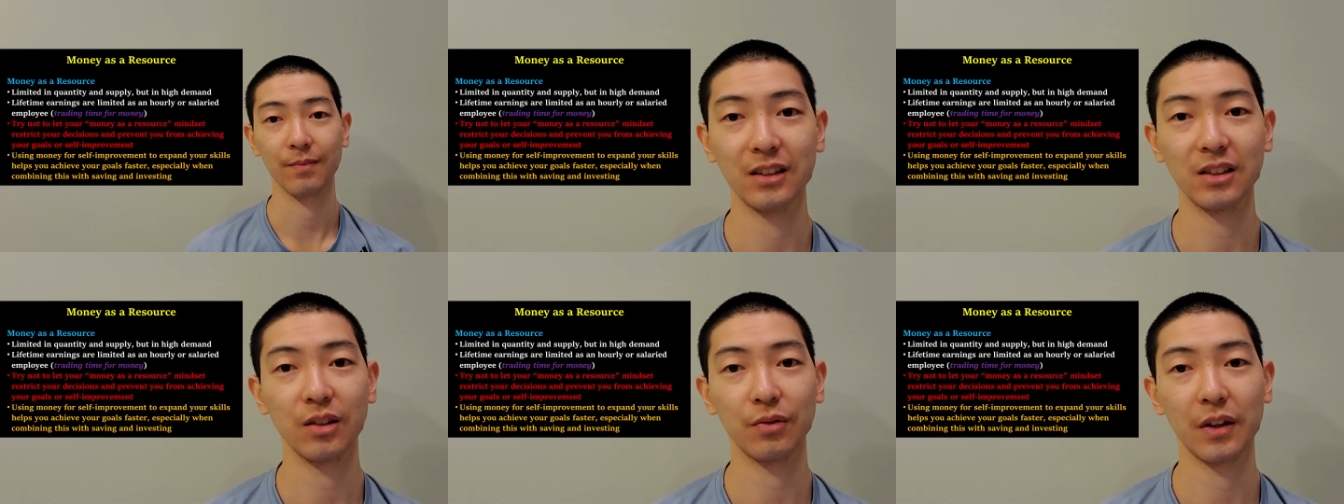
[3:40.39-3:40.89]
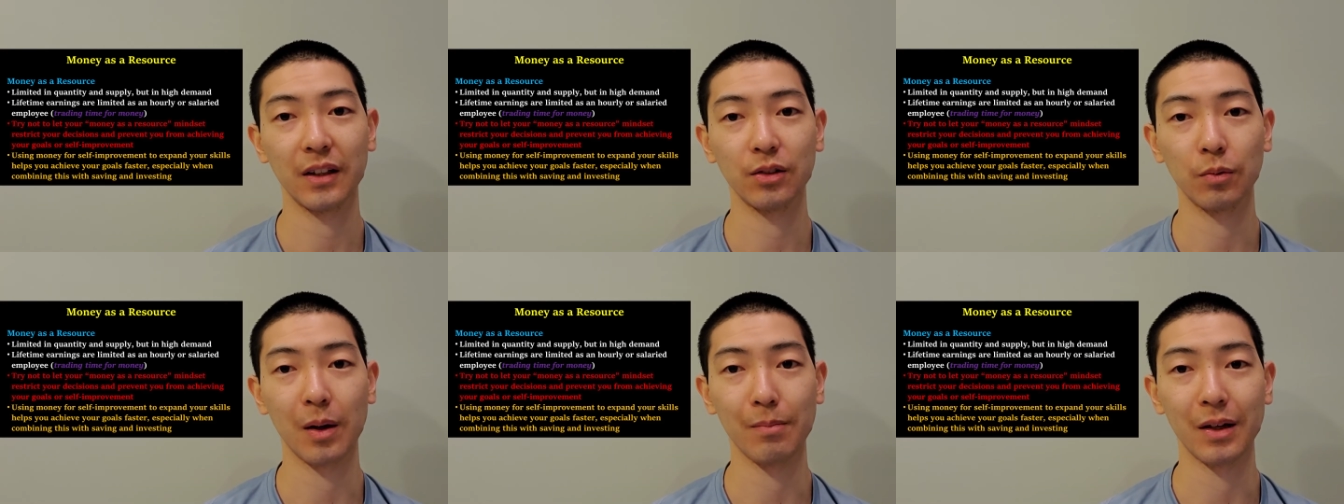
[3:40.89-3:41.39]
This defines
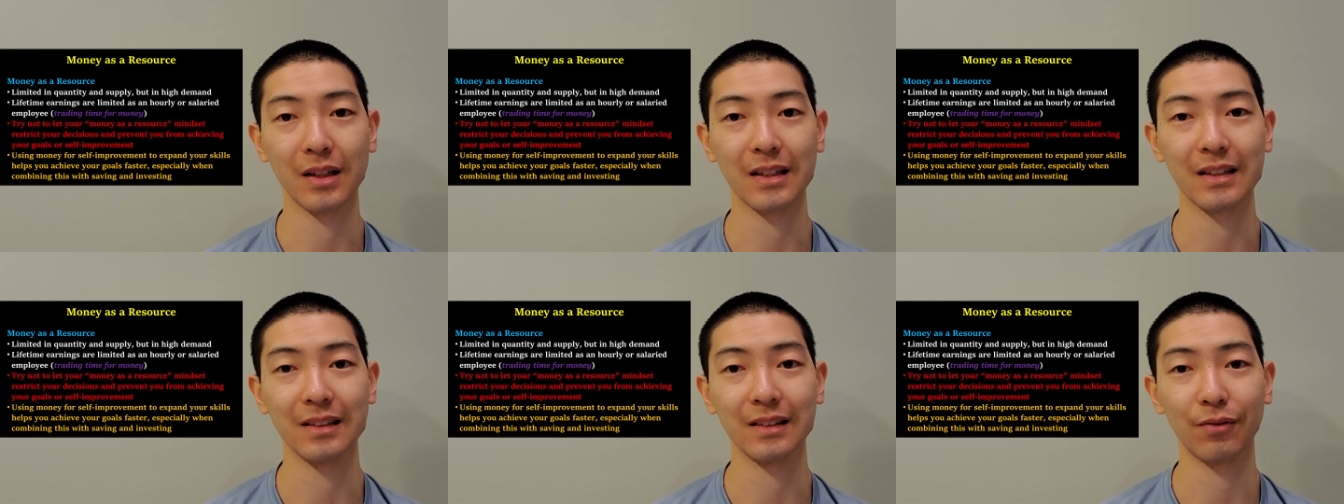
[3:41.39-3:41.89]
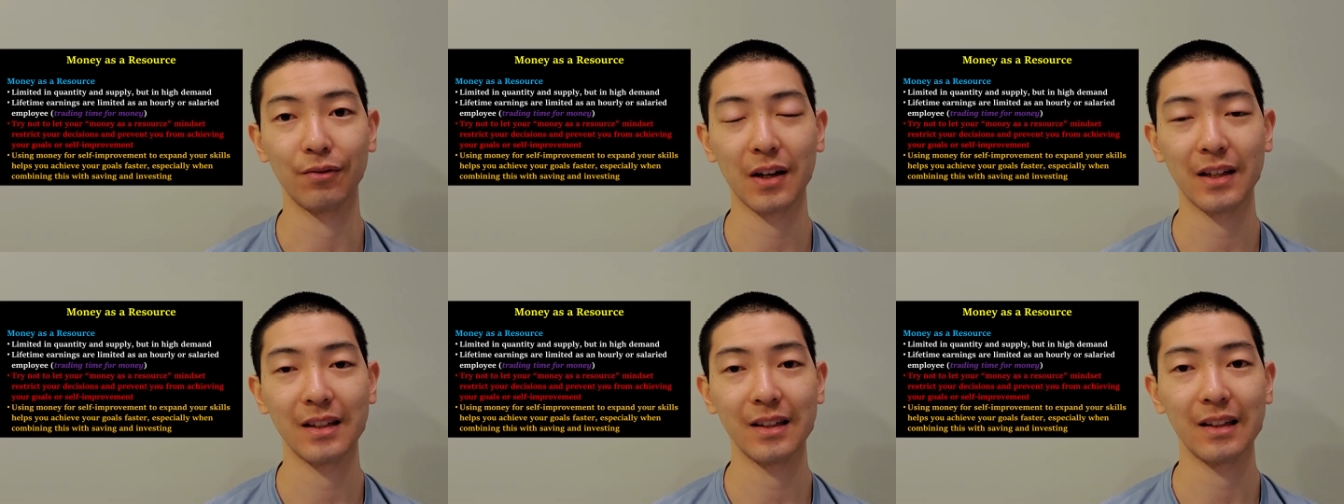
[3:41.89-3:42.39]
why money is
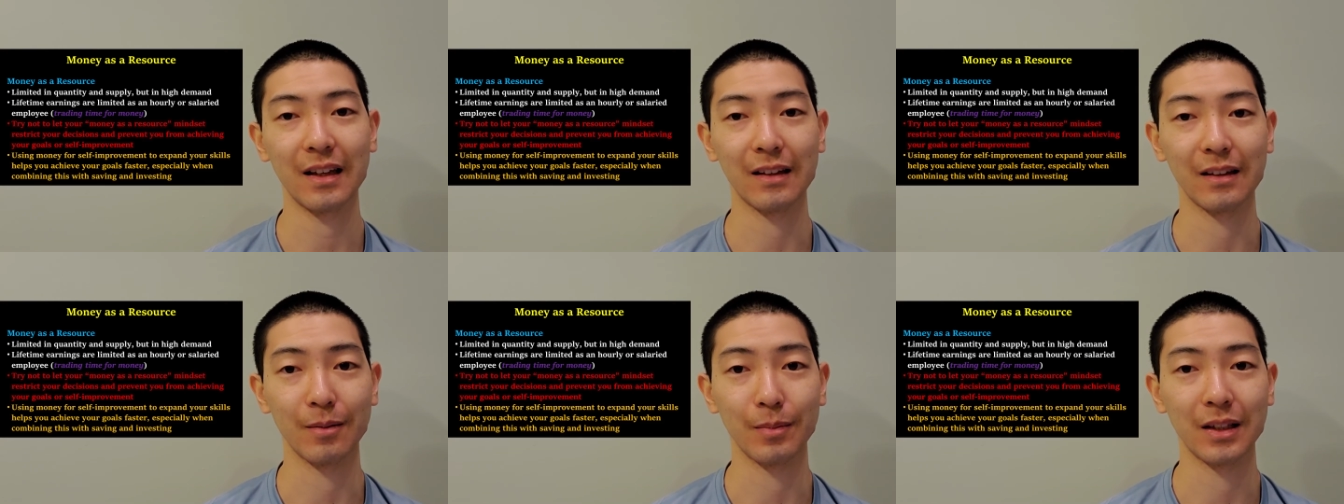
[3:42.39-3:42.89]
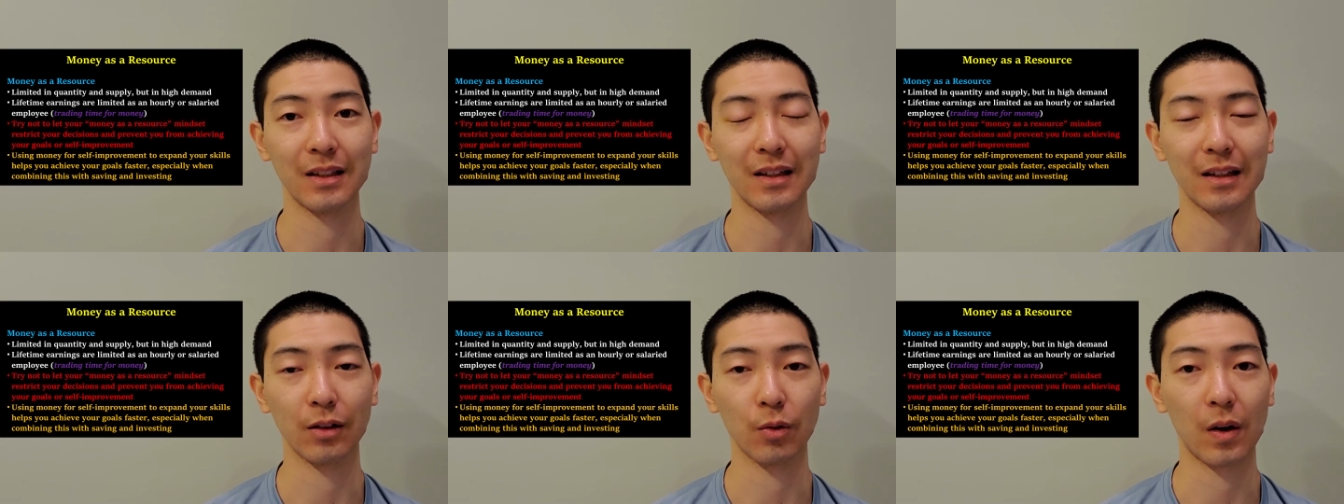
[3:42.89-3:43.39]
finite and limited
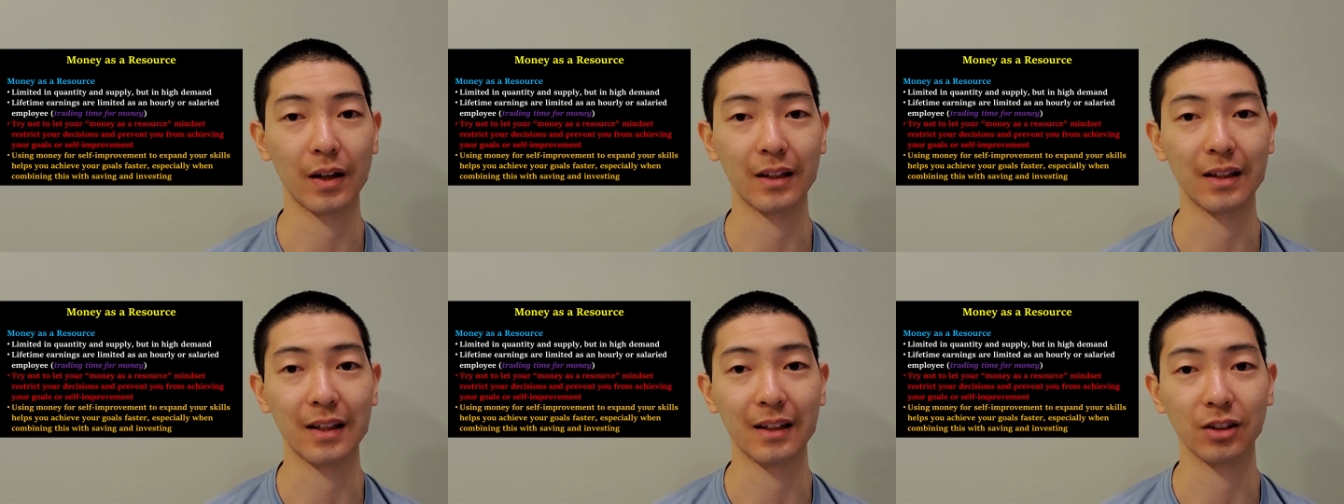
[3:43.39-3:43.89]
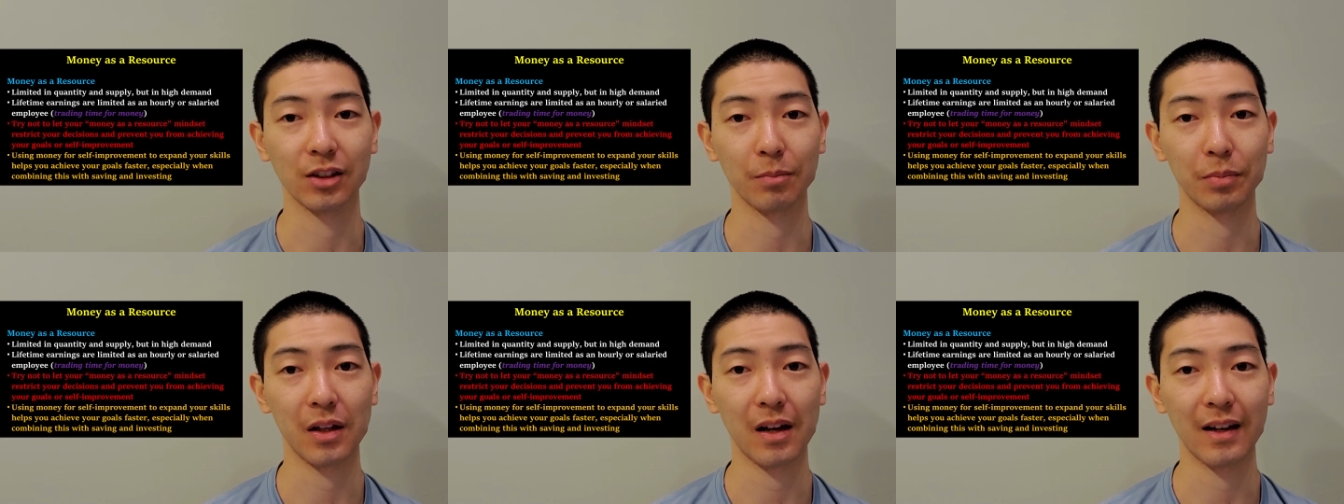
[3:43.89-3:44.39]
in quantity and
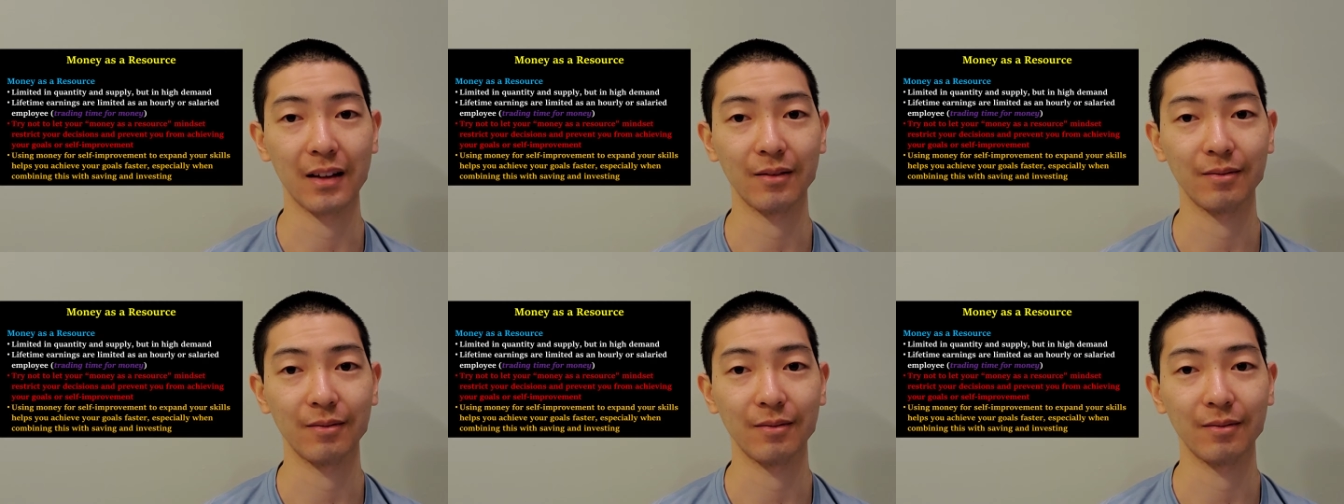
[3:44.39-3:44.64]
supply.